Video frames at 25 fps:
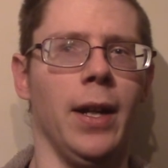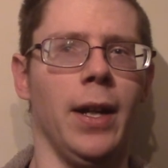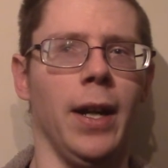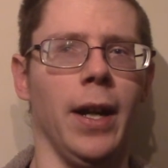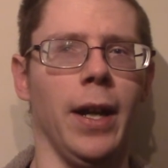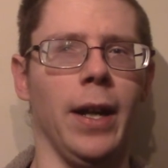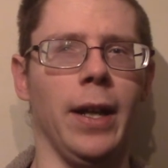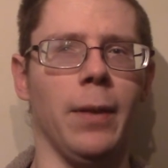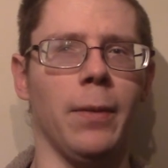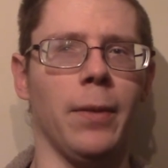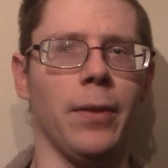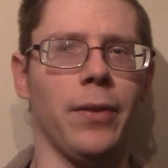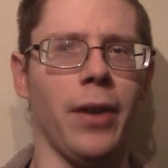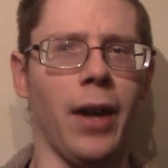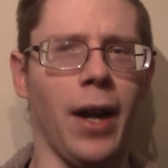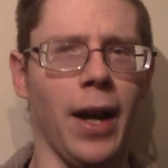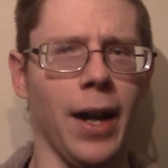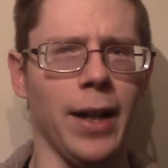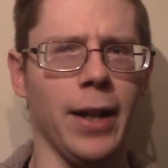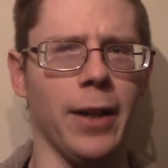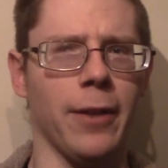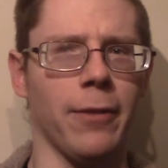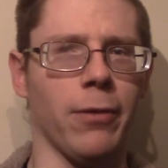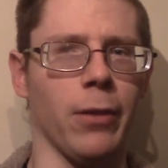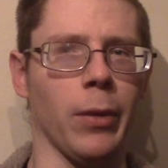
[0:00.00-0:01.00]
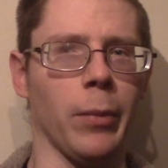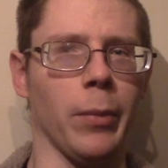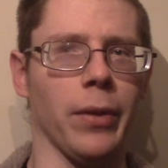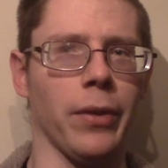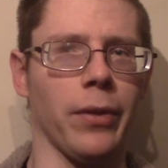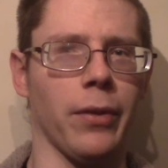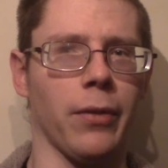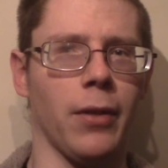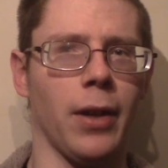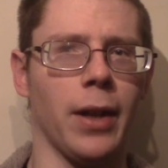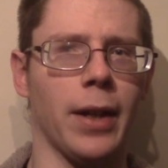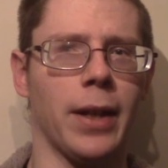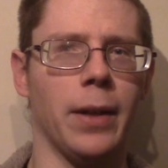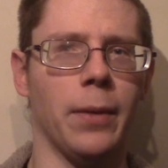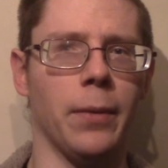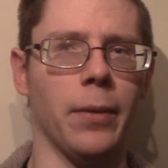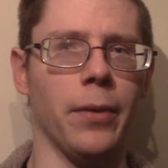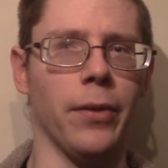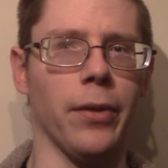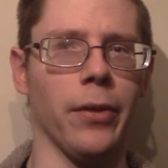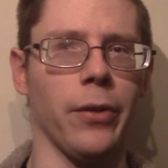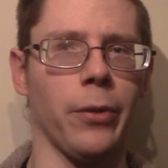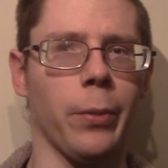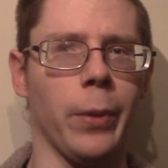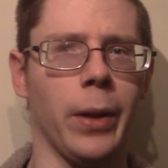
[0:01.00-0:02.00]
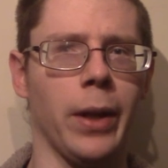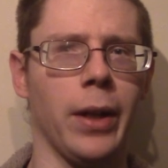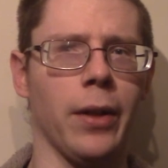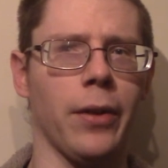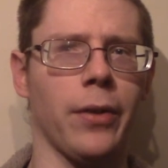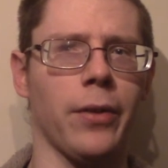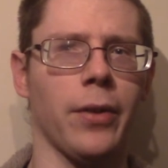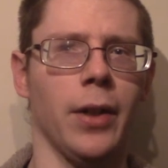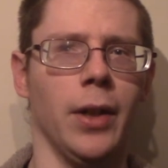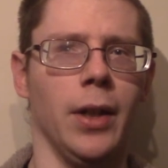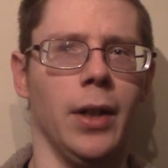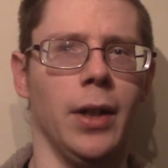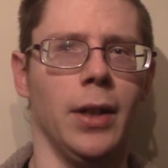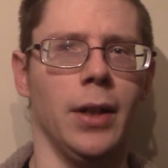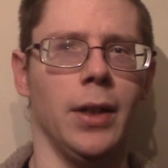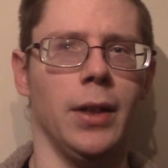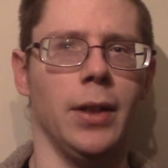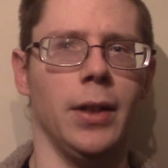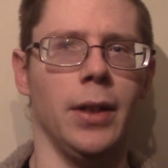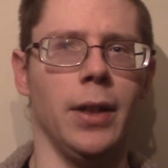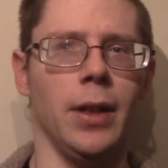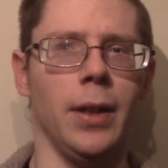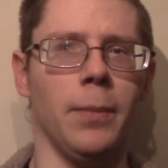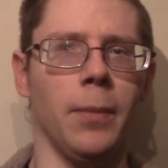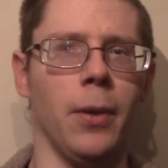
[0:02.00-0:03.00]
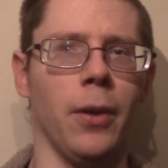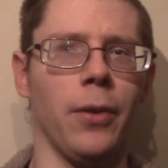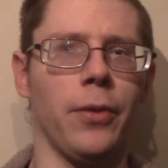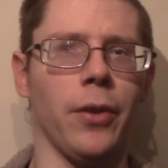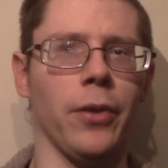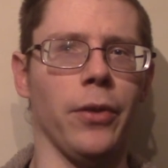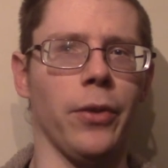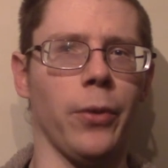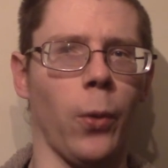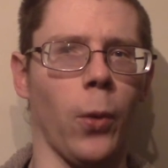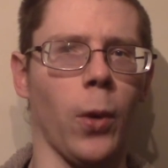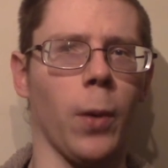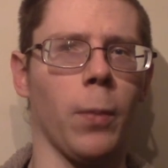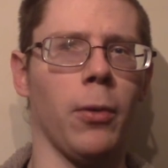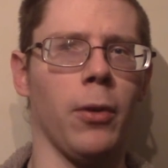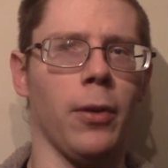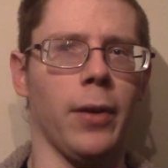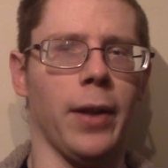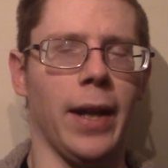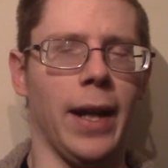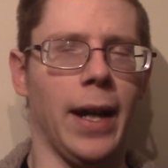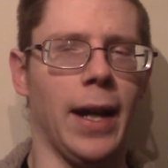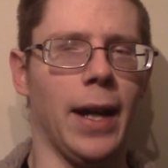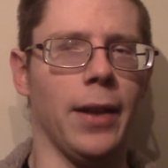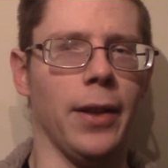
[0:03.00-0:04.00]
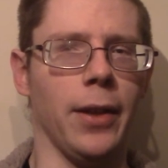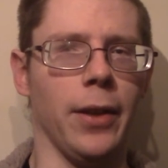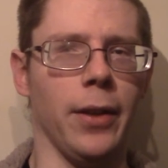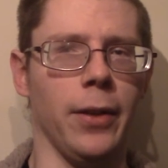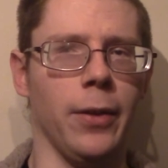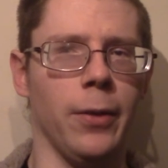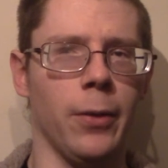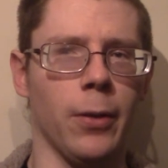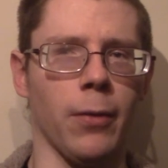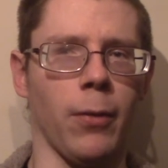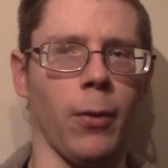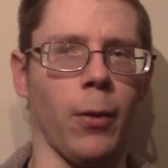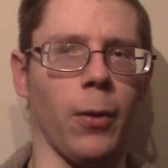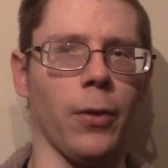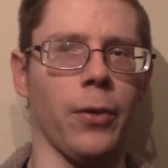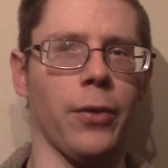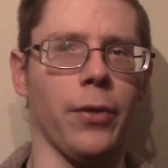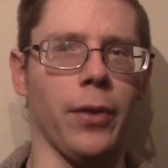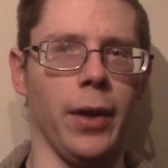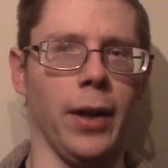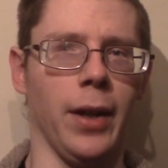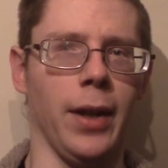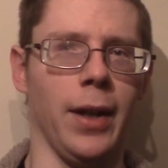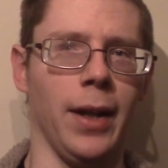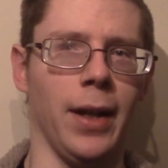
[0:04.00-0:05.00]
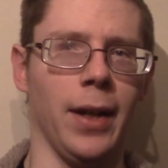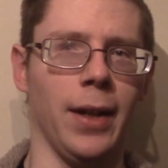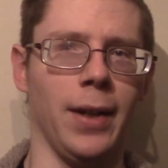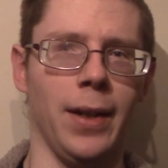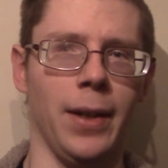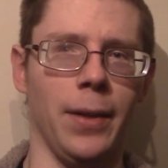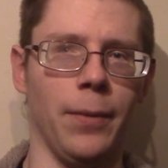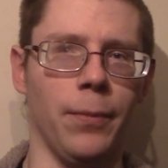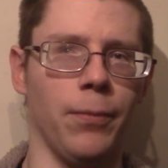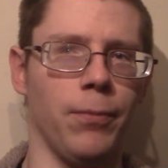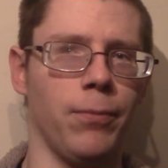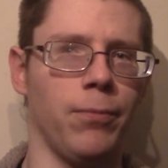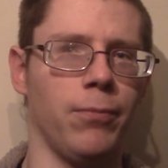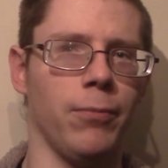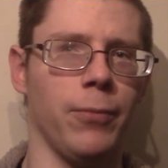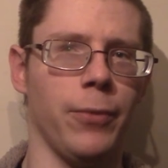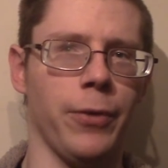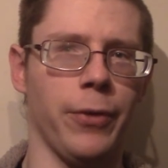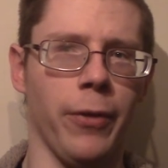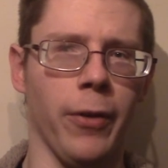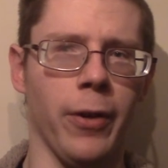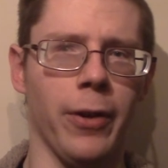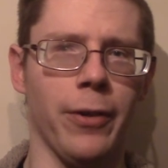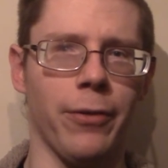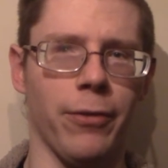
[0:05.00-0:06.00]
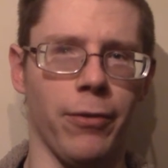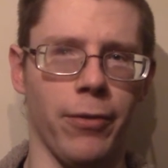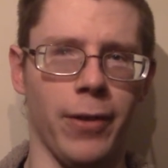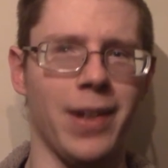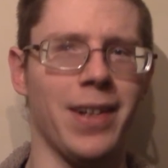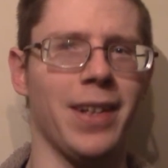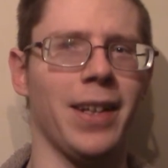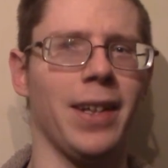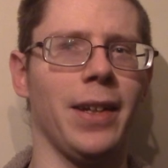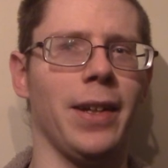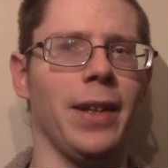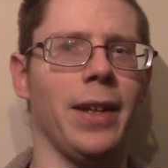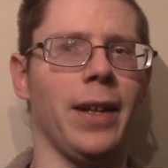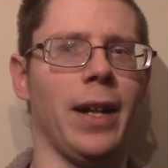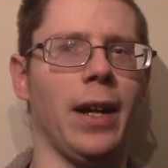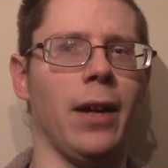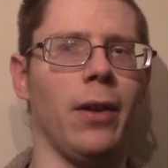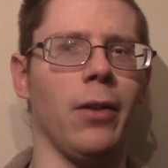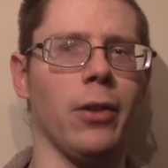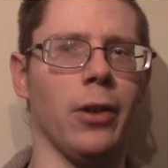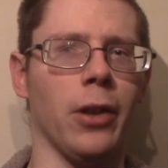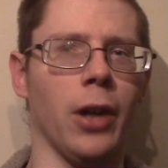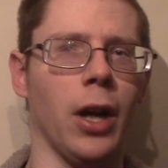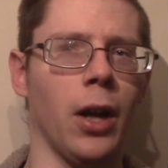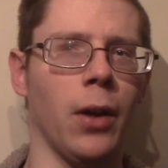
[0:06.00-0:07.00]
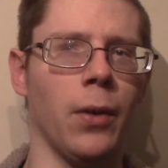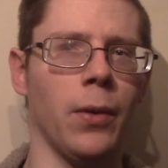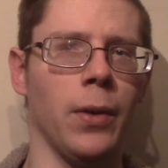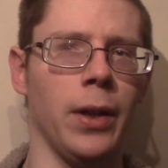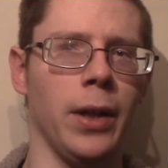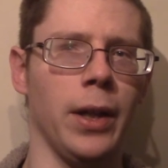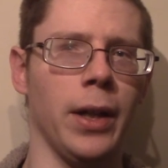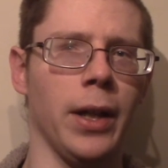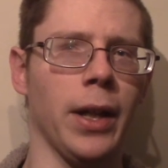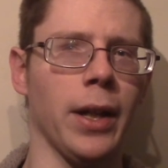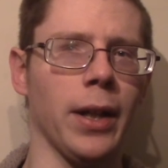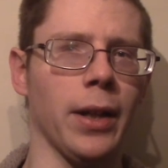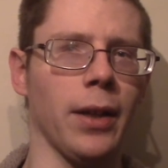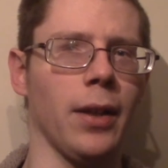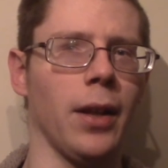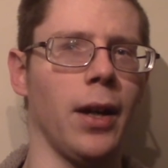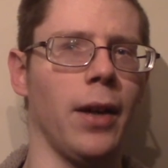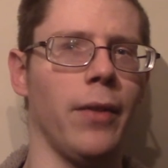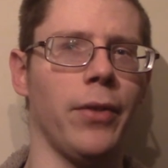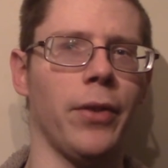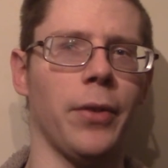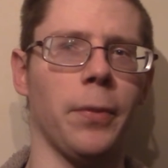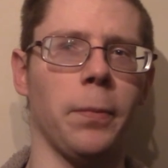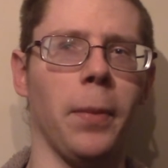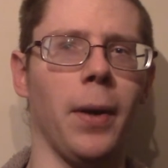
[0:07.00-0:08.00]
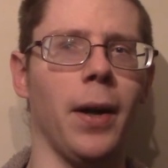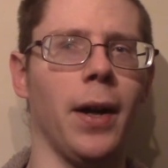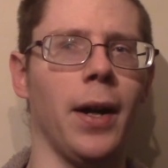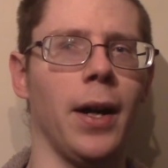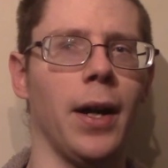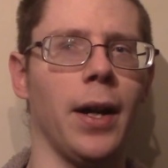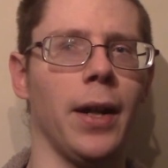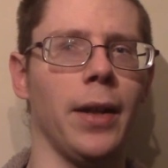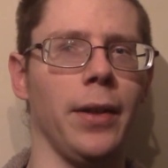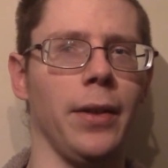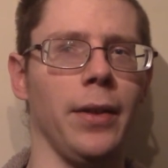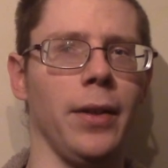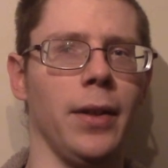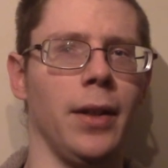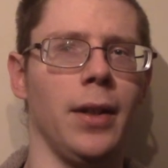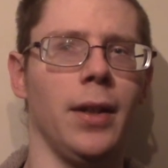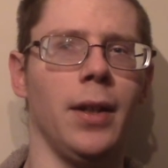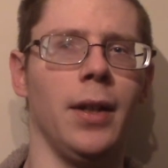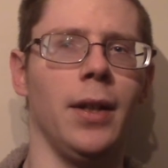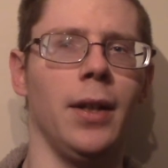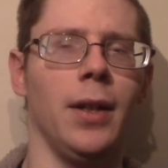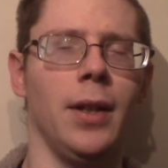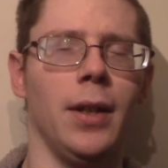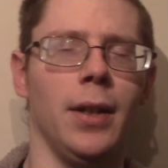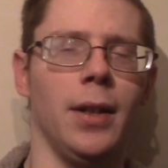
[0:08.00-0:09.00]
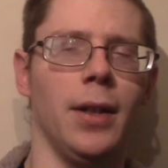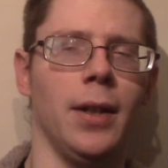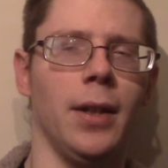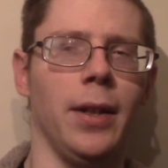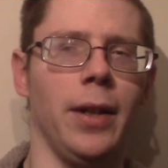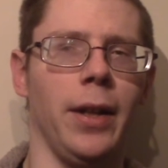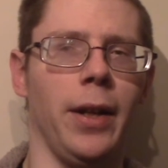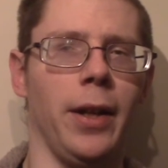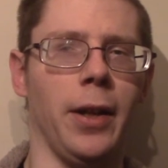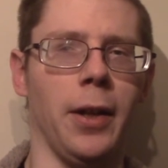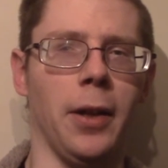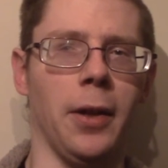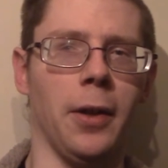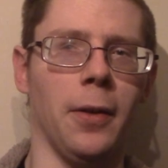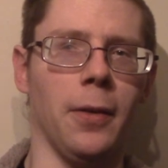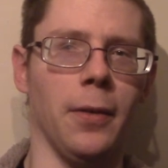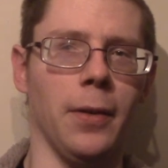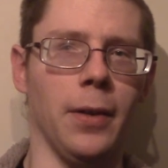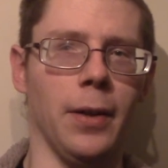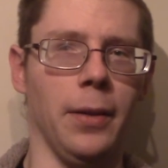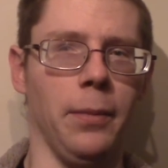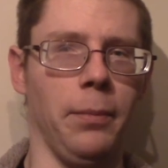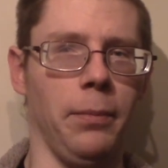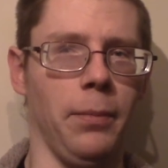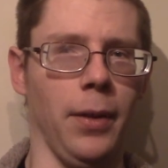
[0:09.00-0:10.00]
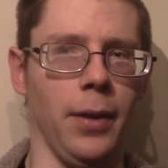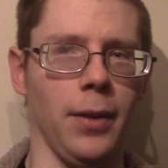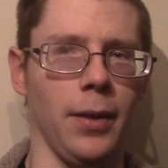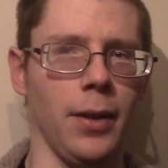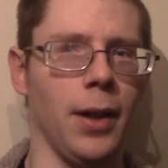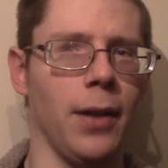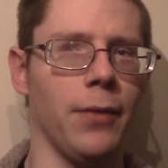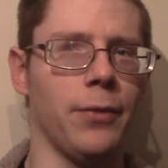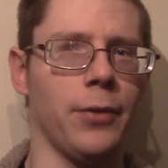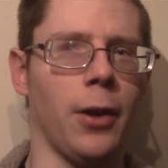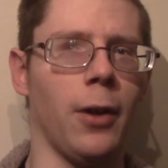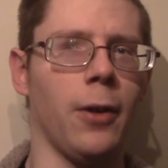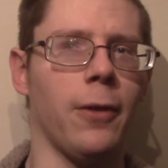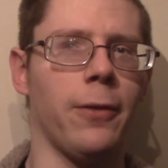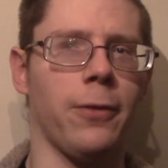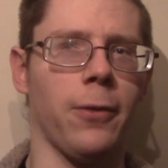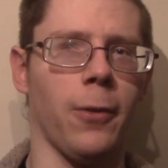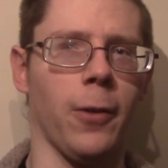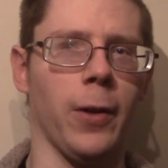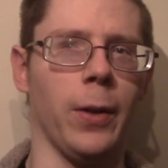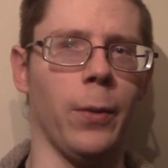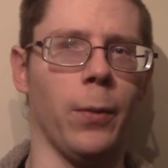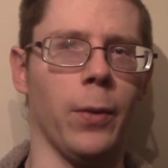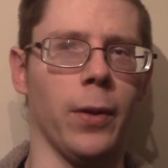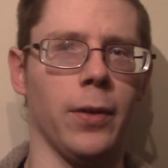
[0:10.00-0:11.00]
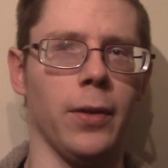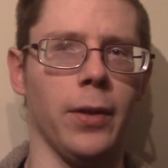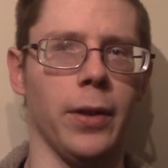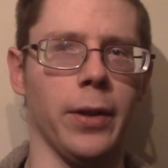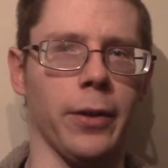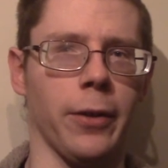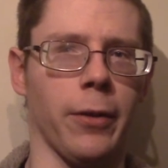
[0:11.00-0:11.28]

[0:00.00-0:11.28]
and he was hiding from us. And Rocky was the sweetest and most adorable cat in the universe, and he was very friendly and outgoing and loved Spud, and loved all furry woodland